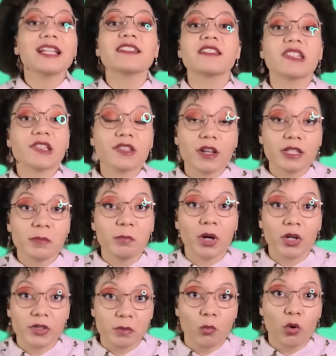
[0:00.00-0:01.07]
But let's discuss
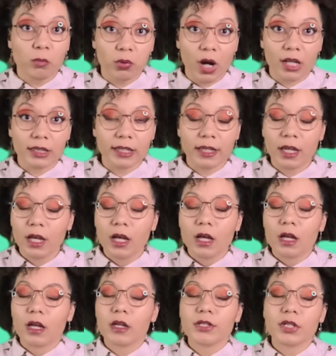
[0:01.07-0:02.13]
bugs more broadly,
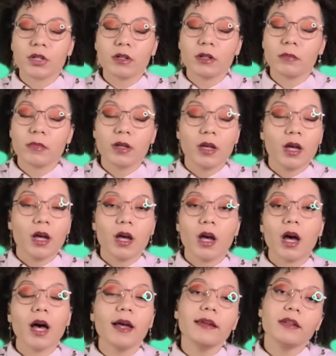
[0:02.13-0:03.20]
a term
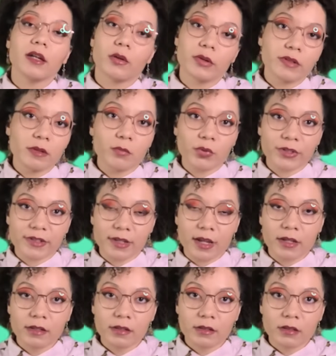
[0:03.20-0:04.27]
I know is
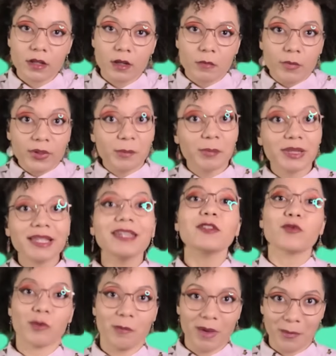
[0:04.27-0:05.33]
imprecise, but
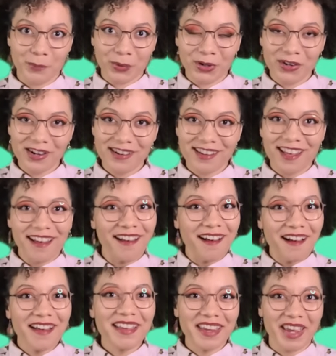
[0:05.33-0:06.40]
please remember,
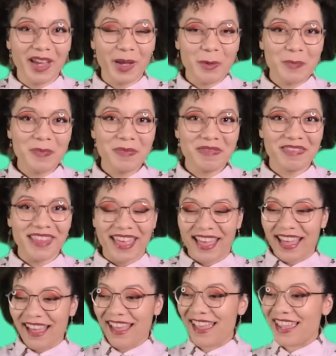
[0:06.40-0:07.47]
I am
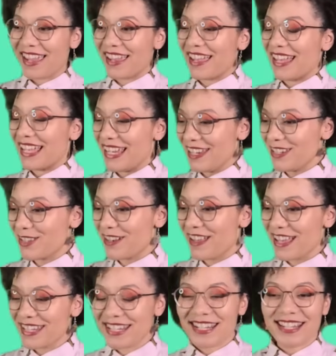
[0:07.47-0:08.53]
a
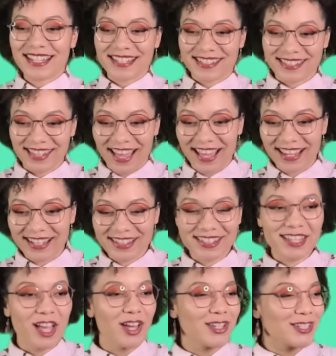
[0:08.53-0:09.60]
internet
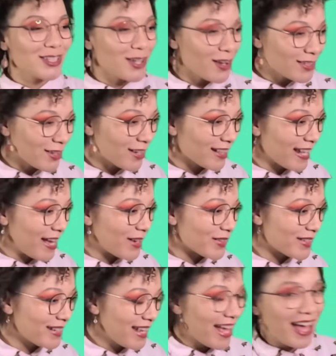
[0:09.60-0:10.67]
science talk talk
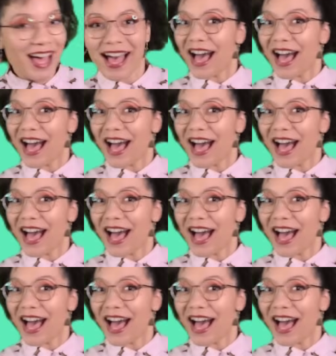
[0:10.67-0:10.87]
clown.